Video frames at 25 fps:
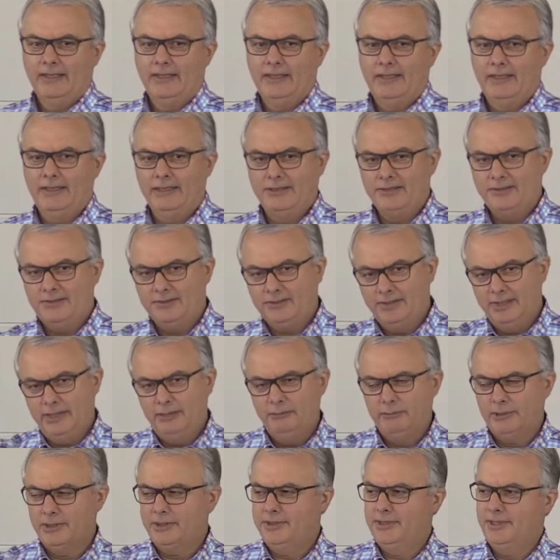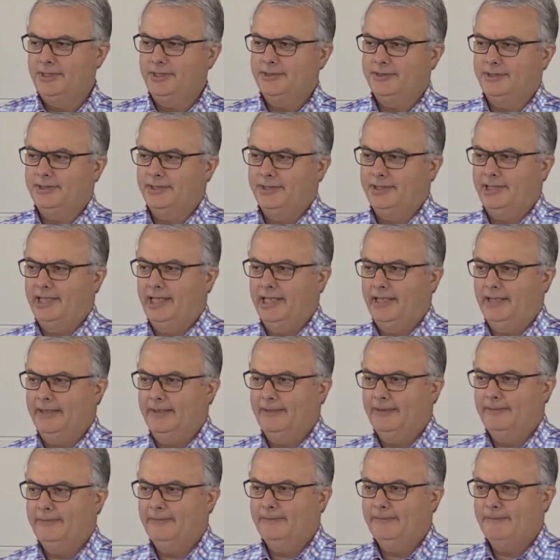He'd seen what Jesus had
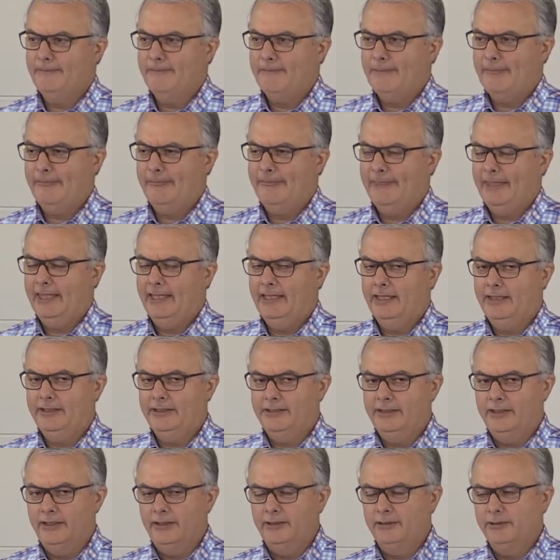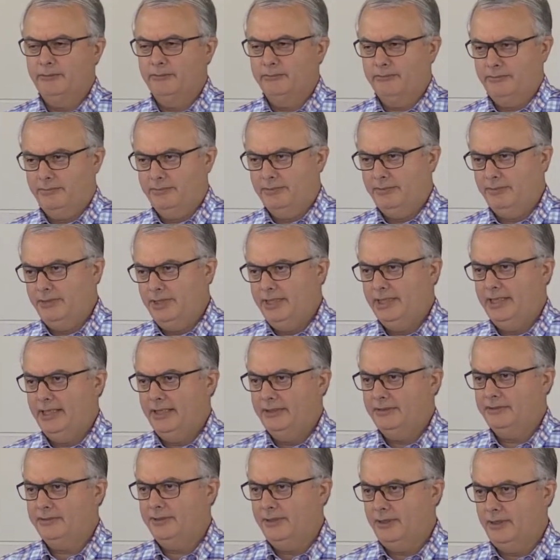done. He'd told him 3
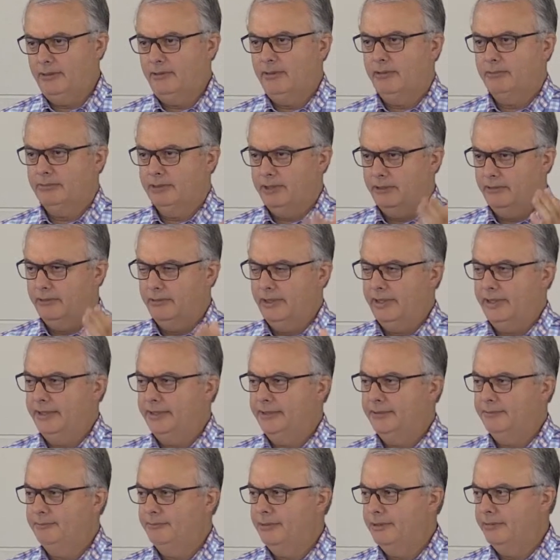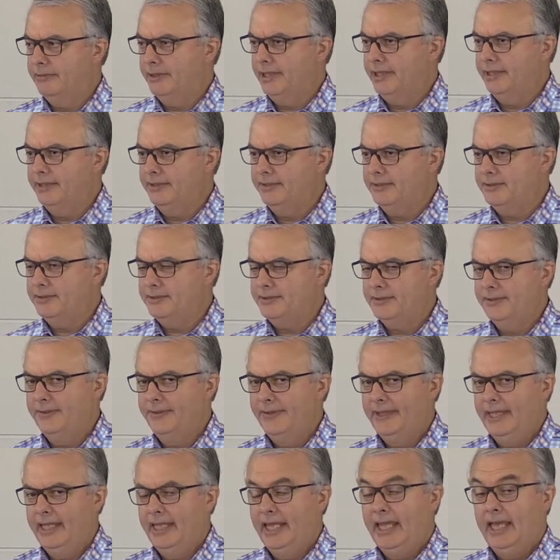days' time, I'm going to be raised.
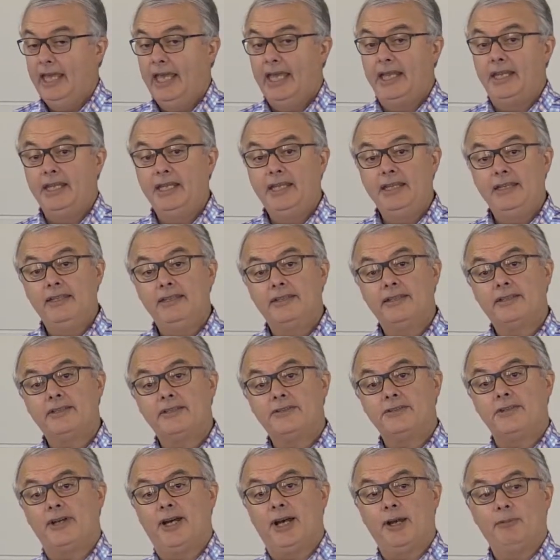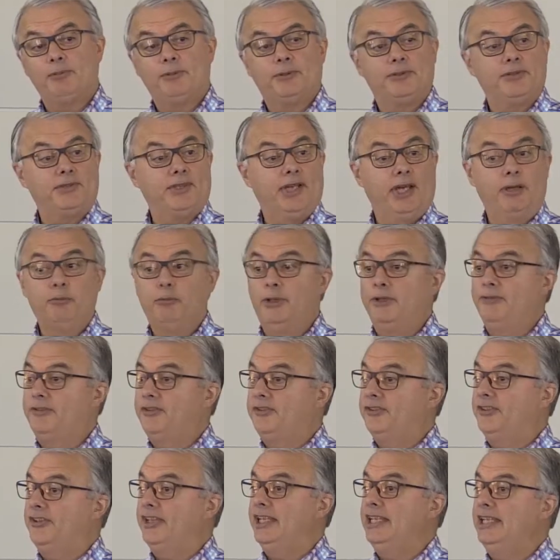And here the disciples say, we've
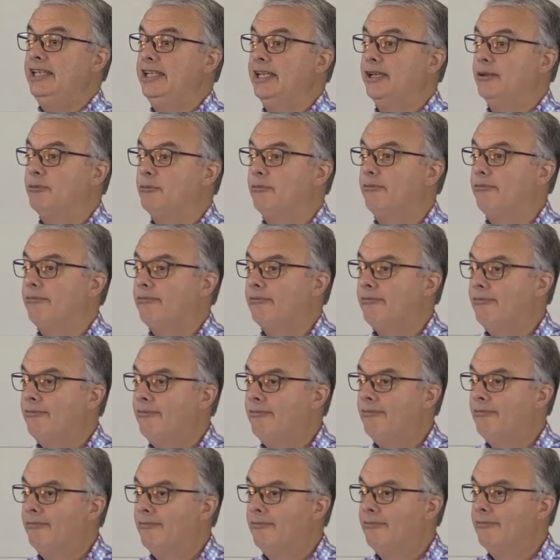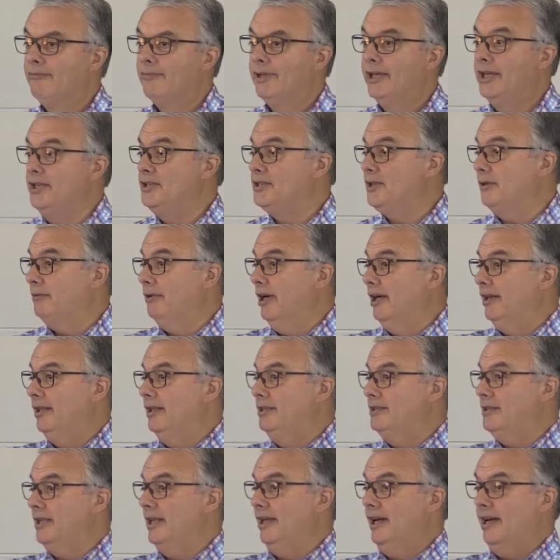seen him. He's
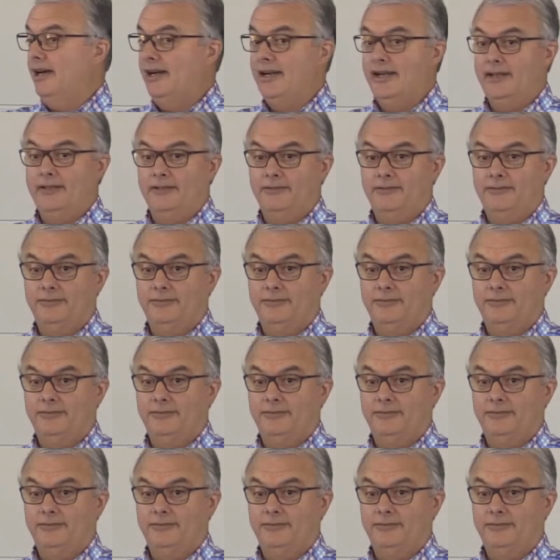alive.